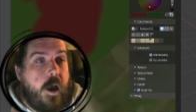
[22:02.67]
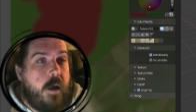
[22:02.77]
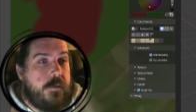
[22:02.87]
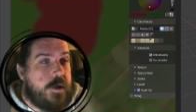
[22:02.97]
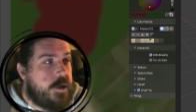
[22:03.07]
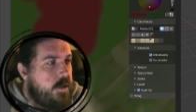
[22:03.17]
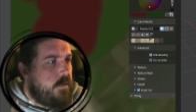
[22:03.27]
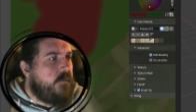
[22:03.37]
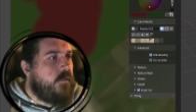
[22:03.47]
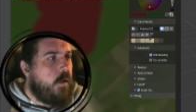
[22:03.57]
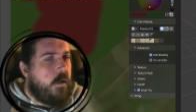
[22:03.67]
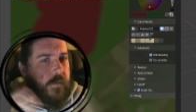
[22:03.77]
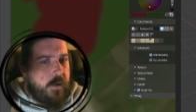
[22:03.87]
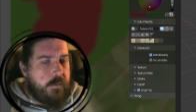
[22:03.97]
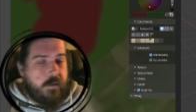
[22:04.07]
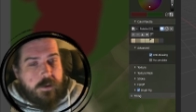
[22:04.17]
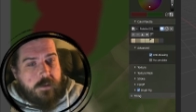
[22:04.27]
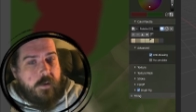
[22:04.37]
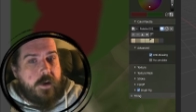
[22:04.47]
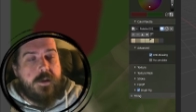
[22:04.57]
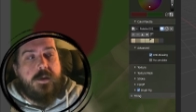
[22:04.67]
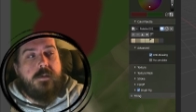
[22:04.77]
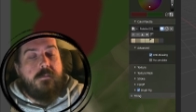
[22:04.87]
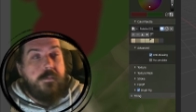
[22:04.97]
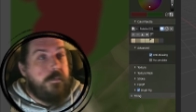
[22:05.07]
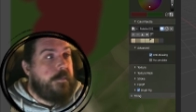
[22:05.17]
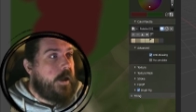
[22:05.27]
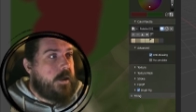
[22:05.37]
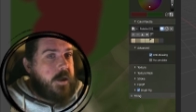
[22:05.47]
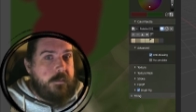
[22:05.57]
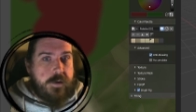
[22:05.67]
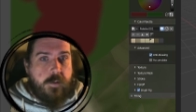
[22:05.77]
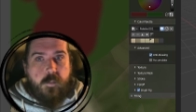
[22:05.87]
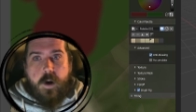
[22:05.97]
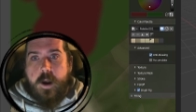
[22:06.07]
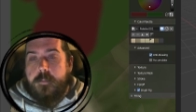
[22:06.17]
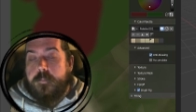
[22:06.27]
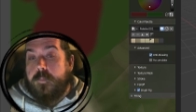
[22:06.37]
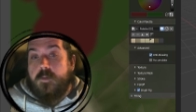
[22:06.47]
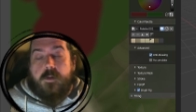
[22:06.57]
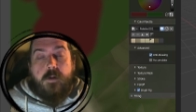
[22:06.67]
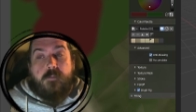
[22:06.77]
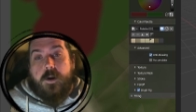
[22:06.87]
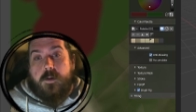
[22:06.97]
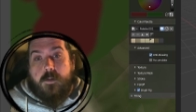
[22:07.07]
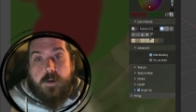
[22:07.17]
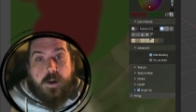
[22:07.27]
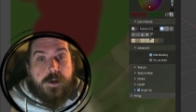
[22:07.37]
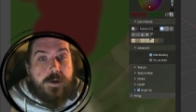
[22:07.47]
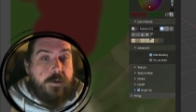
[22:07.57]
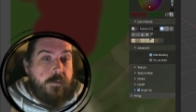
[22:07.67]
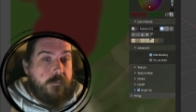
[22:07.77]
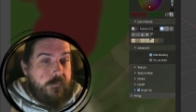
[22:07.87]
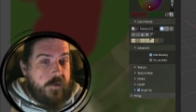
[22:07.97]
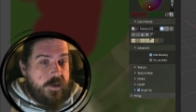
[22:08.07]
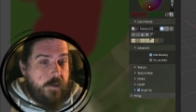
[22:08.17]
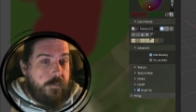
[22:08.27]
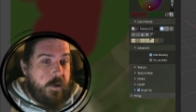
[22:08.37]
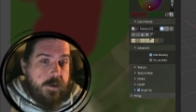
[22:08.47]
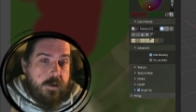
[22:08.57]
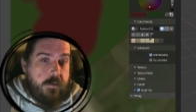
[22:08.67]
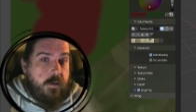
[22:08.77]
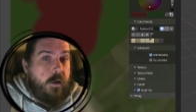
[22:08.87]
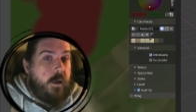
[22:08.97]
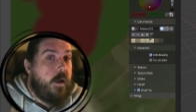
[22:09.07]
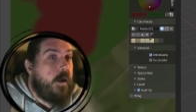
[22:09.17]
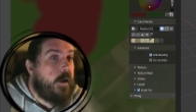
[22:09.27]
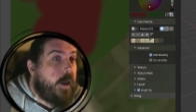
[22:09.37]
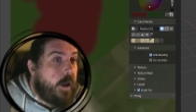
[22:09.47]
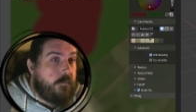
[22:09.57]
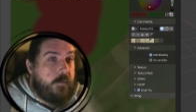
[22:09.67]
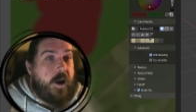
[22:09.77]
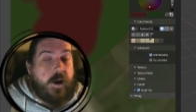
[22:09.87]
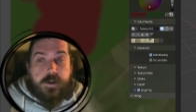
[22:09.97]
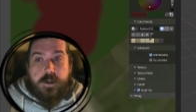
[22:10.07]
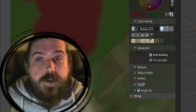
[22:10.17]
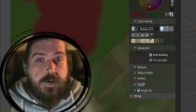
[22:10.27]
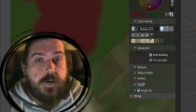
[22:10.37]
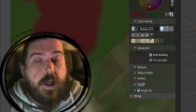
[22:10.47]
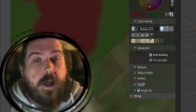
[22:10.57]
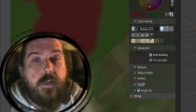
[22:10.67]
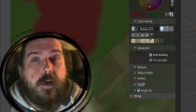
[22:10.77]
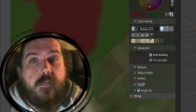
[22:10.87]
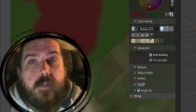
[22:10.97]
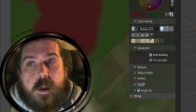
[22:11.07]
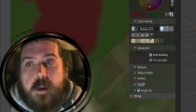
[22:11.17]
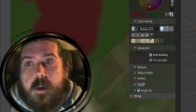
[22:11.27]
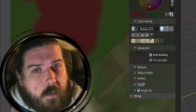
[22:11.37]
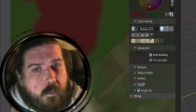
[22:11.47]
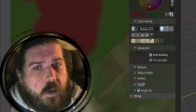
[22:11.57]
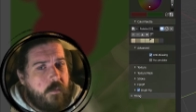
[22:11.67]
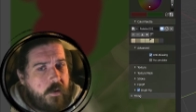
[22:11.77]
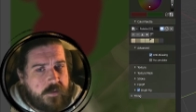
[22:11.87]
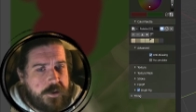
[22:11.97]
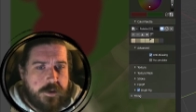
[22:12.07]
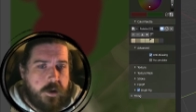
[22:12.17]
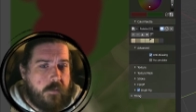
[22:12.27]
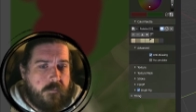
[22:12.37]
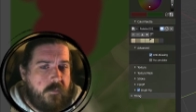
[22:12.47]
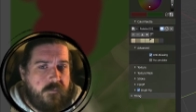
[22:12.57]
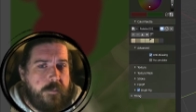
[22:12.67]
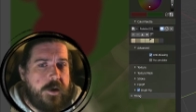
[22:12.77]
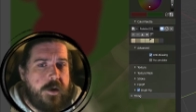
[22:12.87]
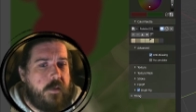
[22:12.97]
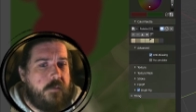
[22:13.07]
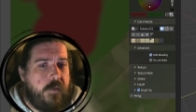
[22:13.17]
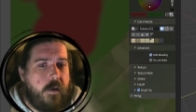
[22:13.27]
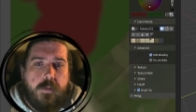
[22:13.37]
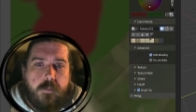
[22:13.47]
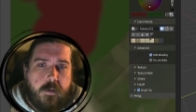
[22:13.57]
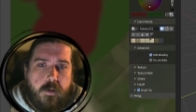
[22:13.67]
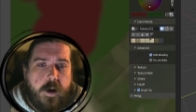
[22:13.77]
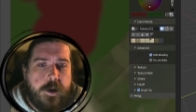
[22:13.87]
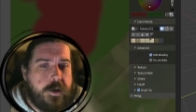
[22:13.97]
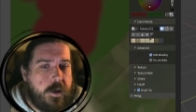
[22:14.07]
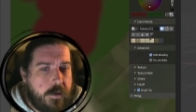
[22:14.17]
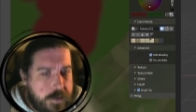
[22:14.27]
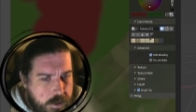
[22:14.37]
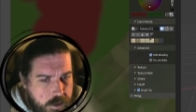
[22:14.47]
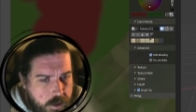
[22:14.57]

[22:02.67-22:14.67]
Just so I've got the multi-res backed up somewhere. So if I do need to, for some reason, get re-access to that, then it's there. Otherwise, it's just a lot of information in the file that we're not actually using.